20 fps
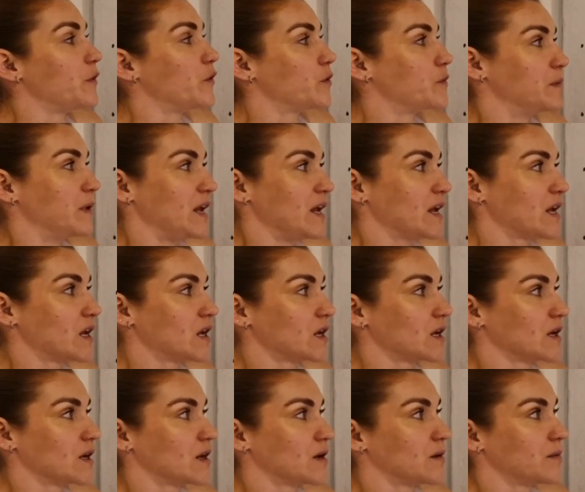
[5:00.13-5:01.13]
we would make
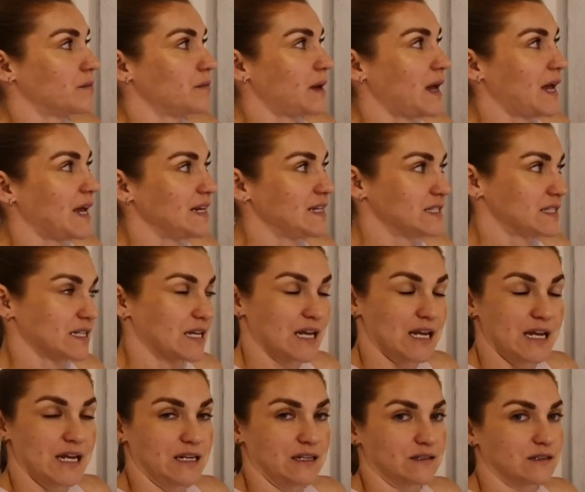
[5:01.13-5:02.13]

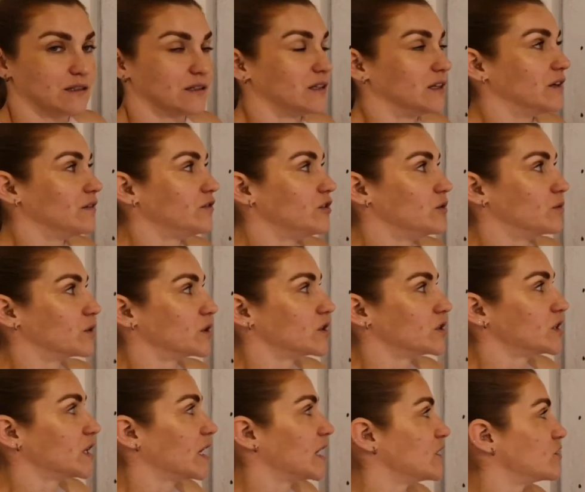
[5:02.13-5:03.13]
pentane. If you were
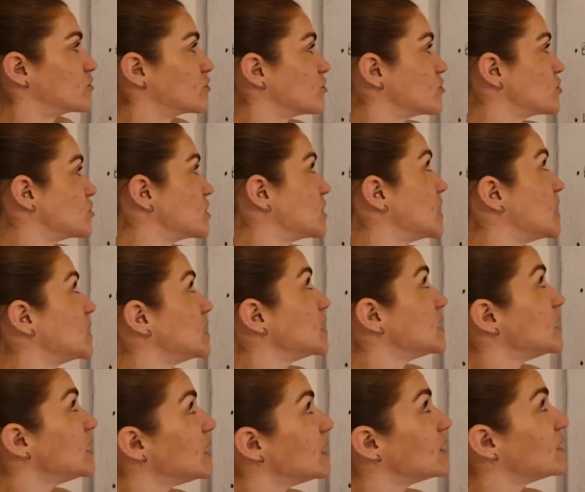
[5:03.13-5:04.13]
to hydrogenate
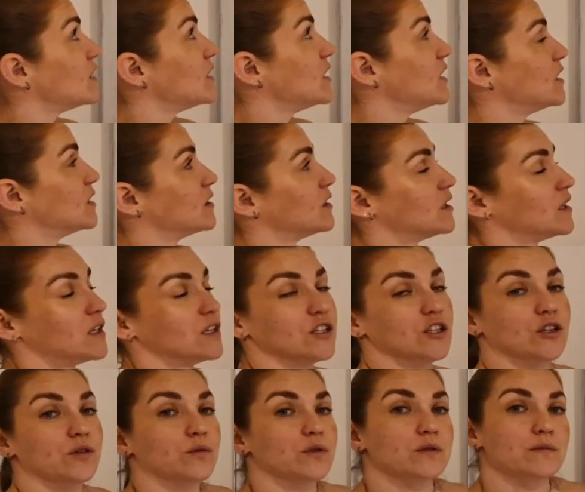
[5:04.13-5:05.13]
ethene,
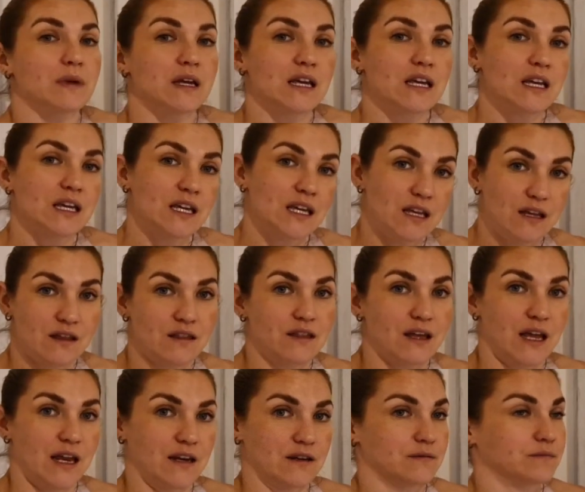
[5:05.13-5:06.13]
you would make
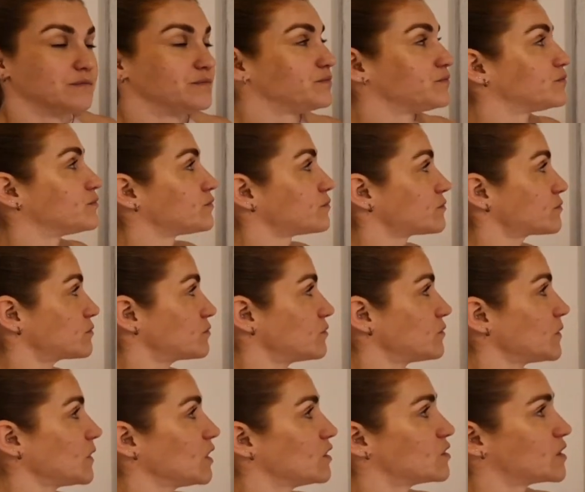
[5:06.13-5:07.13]
ethane.
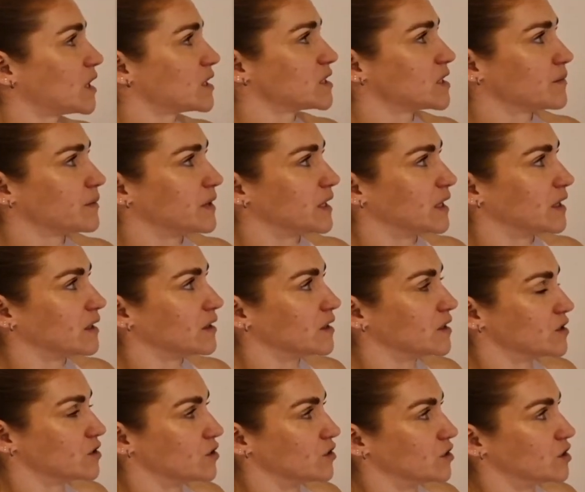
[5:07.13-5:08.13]
So that's something
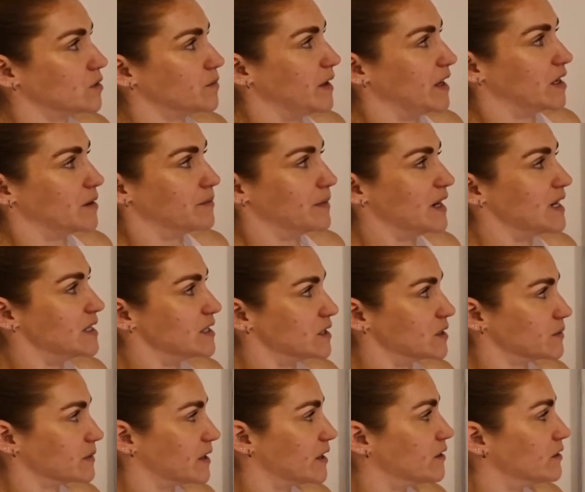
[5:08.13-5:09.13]
that's good to bear in mind
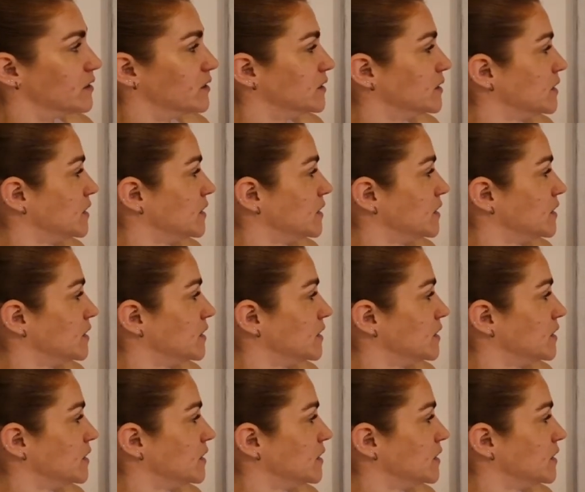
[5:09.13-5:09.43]
as well.